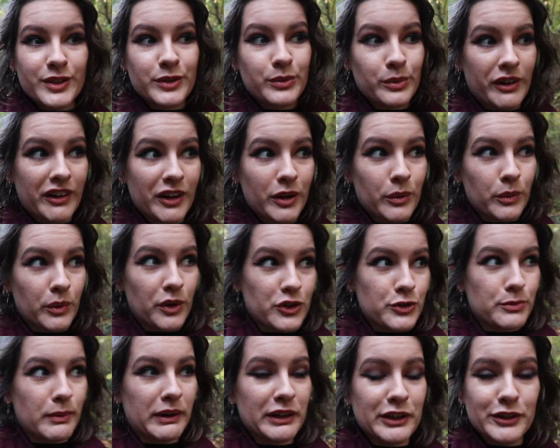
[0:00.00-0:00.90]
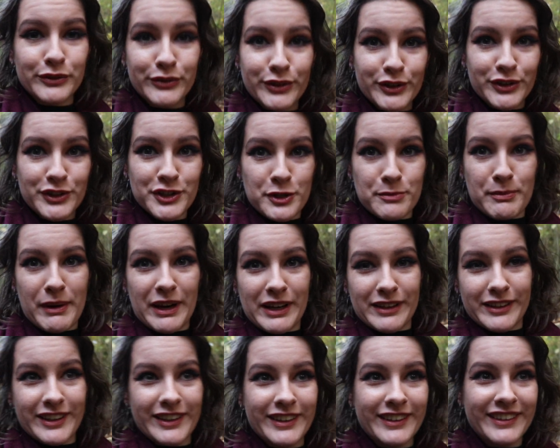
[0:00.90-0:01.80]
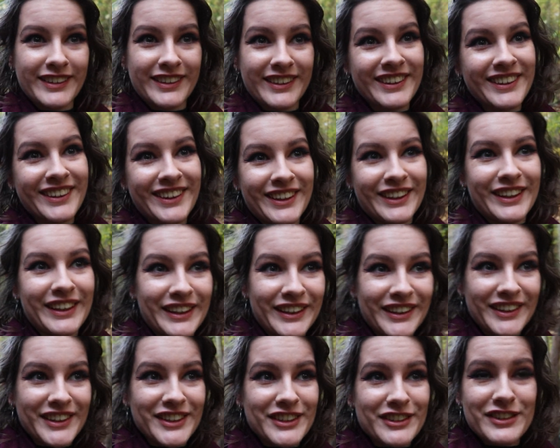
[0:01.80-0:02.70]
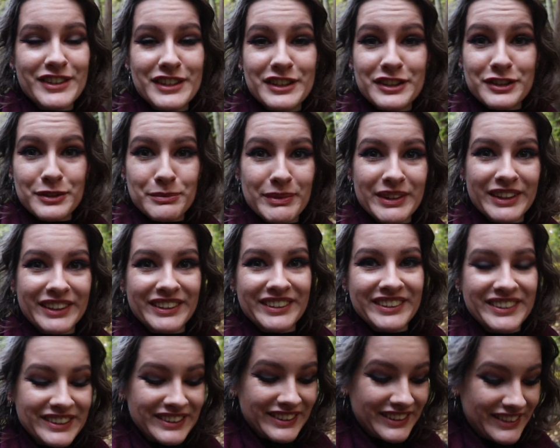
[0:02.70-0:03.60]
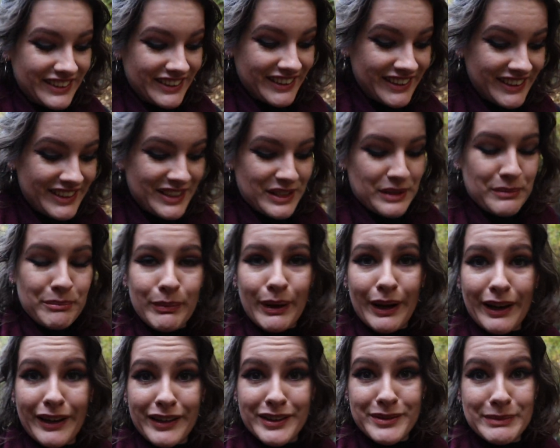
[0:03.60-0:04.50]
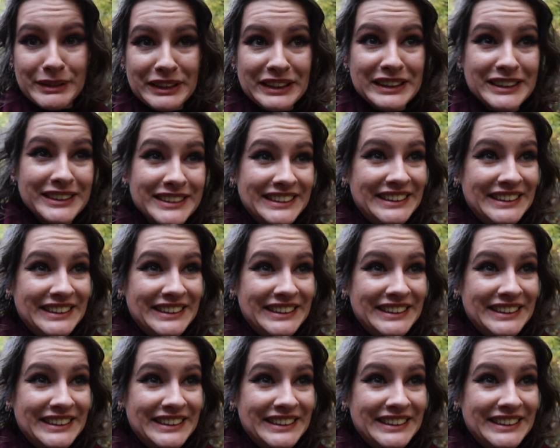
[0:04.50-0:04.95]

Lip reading: is where I watch my own footage back and see something behind me.